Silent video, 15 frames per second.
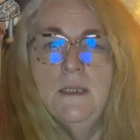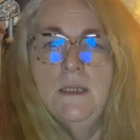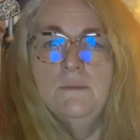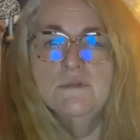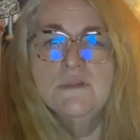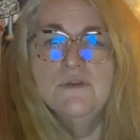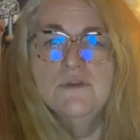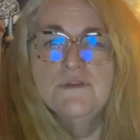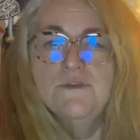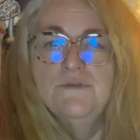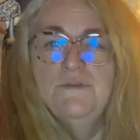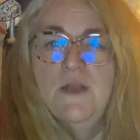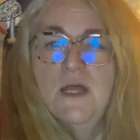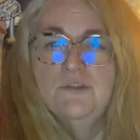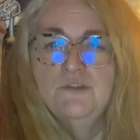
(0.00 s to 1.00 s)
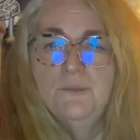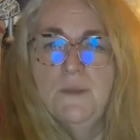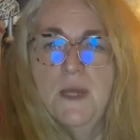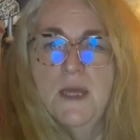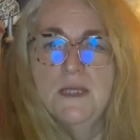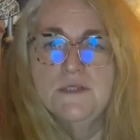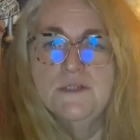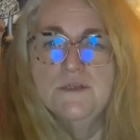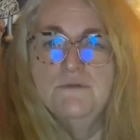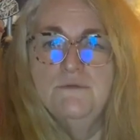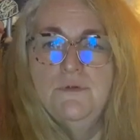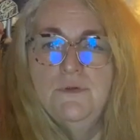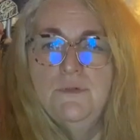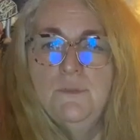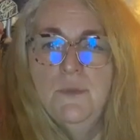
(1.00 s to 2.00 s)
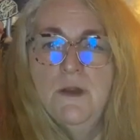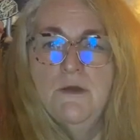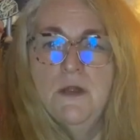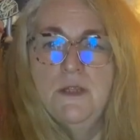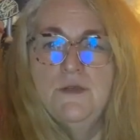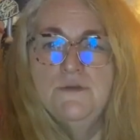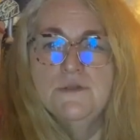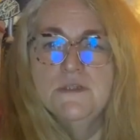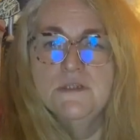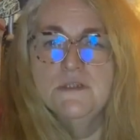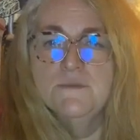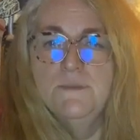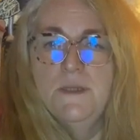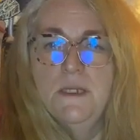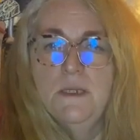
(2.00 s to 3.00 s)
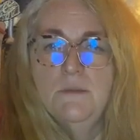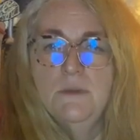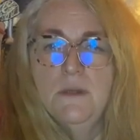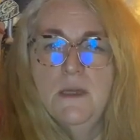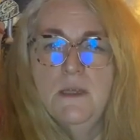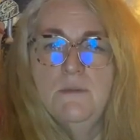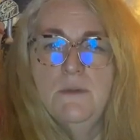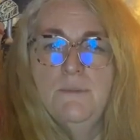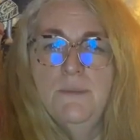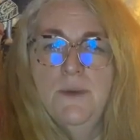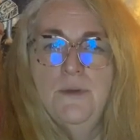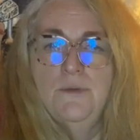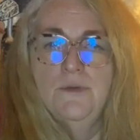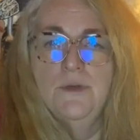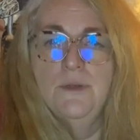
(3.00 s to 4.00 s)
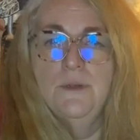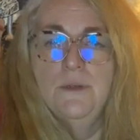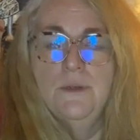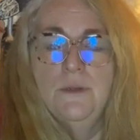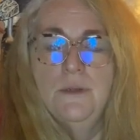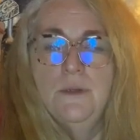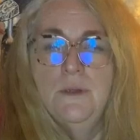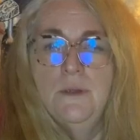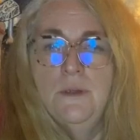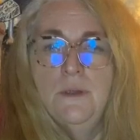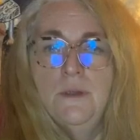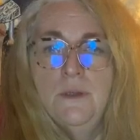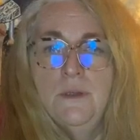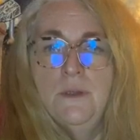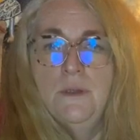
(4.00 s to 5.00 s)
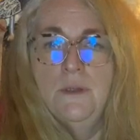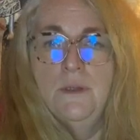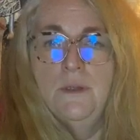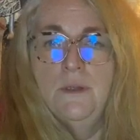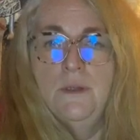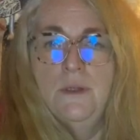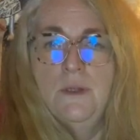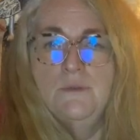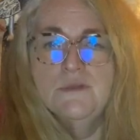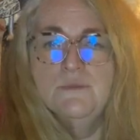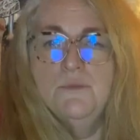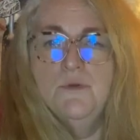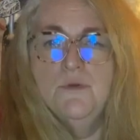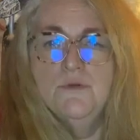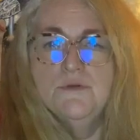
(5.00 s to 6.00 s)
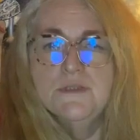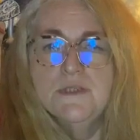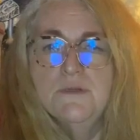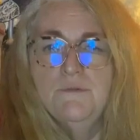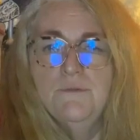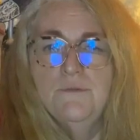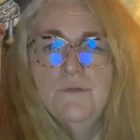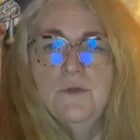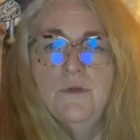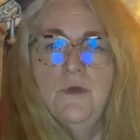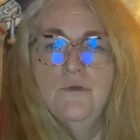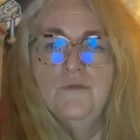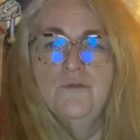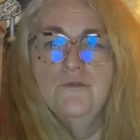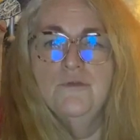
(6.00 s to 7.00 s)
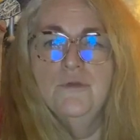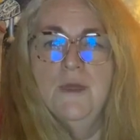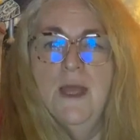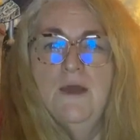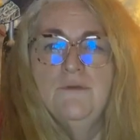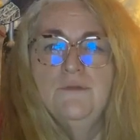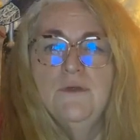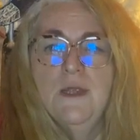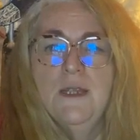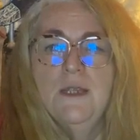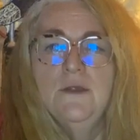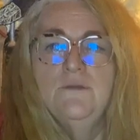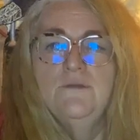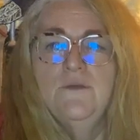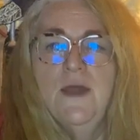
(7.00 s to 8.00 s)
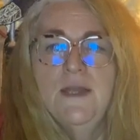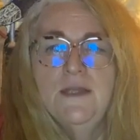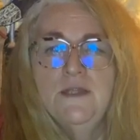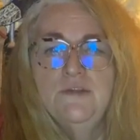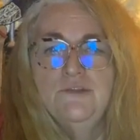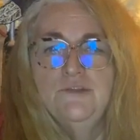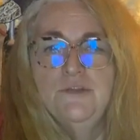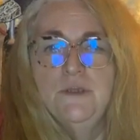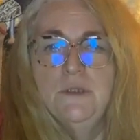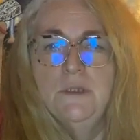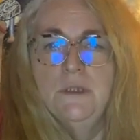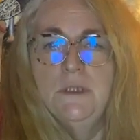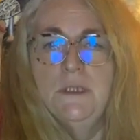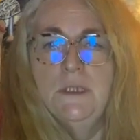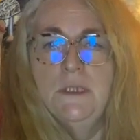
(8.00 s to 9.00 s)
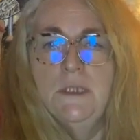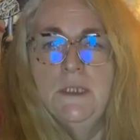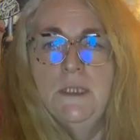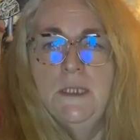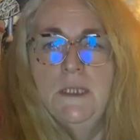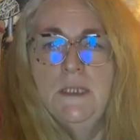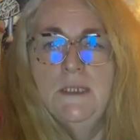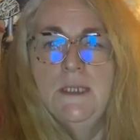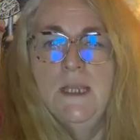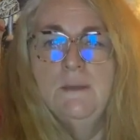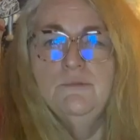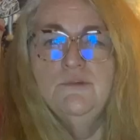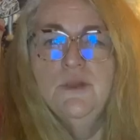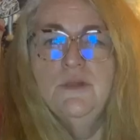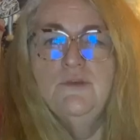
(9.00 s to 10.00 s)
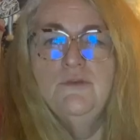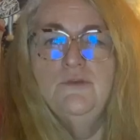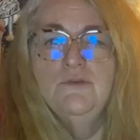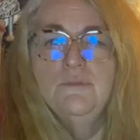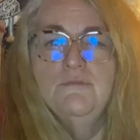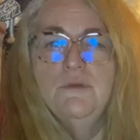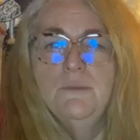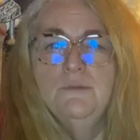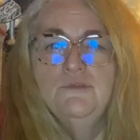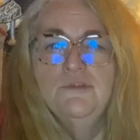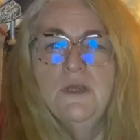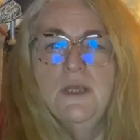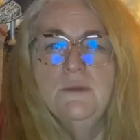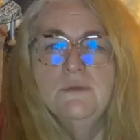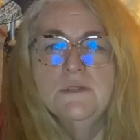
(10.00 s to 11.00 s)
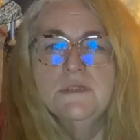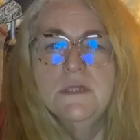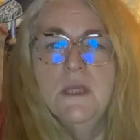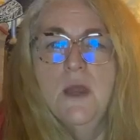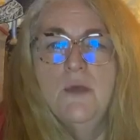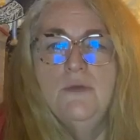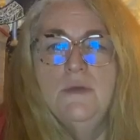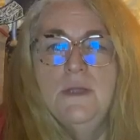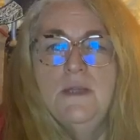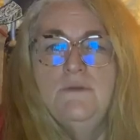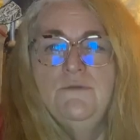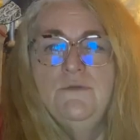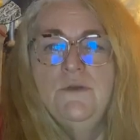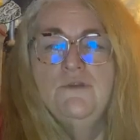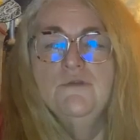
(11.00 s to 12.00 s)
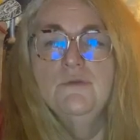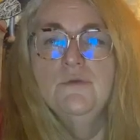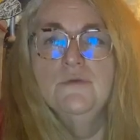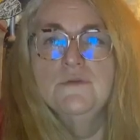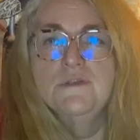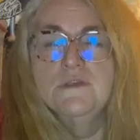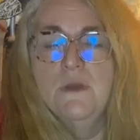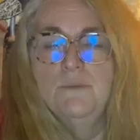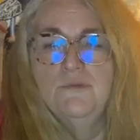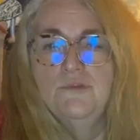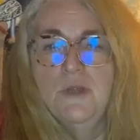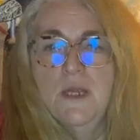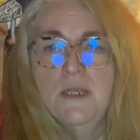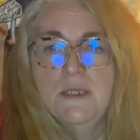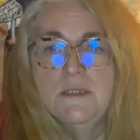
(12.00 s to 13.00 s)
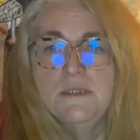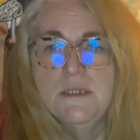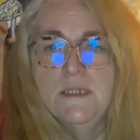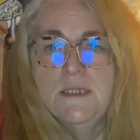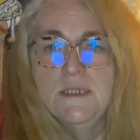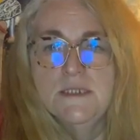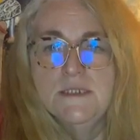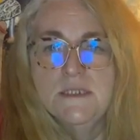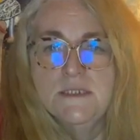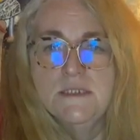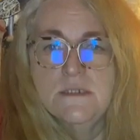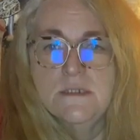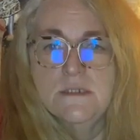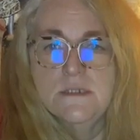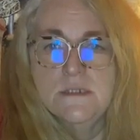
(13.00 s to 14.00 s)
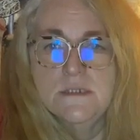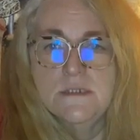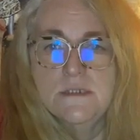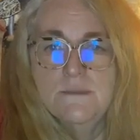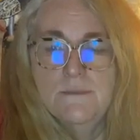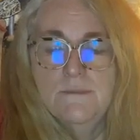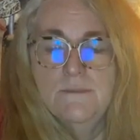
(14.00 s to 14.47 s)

It was not a flashback to the room where I used to speak with him in Boda. It was more as if the Nostril Cafe had vanished and Kyabjé Düd’jom Rinpoche was the only visual subject in existence.